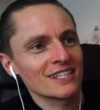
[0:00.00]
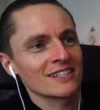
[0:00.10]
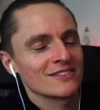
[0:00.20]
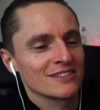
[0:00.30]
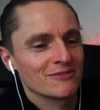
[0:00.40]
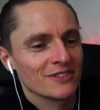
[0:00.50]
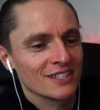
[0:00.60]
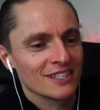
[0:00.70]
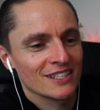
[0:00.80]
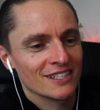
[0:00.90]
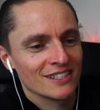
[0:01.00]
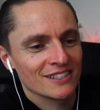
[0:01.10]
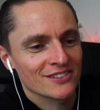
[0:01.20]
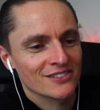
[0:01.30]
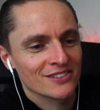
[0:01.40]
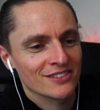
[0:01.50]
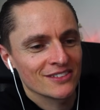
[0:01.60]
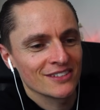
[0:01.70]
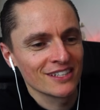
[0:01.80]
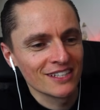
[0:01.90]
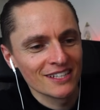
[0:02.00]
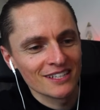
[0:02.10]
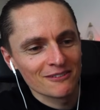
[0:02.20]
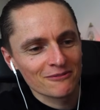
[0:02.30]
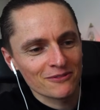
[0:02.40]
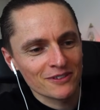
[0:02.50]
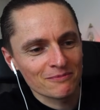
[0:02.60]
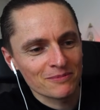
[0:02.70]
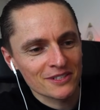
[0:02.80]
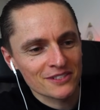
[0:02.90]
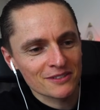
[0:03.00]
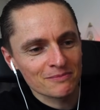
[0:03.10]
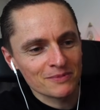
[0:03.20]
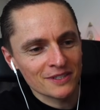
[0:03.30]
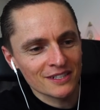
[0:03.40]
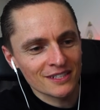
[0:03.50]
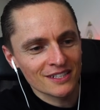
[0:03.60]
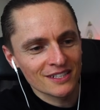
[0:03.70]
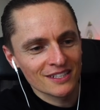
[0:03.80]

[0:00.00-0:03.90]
Hang on. I'll show you. If I press the button...